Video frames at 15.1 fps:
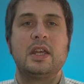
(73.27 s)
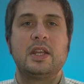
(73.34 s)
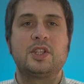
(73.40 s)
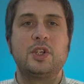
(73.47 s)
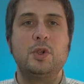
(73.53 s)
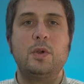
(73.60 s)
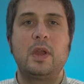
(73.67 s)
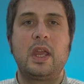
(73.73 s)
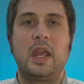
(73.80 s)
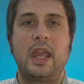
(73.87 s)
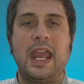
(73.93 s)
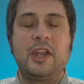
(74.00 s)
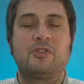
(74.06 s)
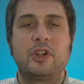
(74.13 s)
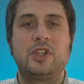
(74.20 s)
to
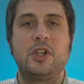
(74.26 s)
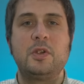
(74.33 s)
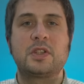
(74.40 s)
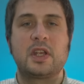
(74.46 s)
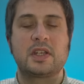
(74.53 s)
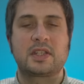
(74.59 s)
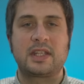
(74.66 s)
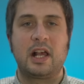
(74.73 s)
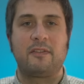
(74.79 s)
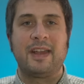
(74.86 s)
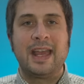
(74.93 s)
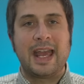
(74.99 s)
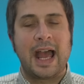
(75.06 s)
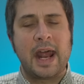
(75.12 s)
introduce herself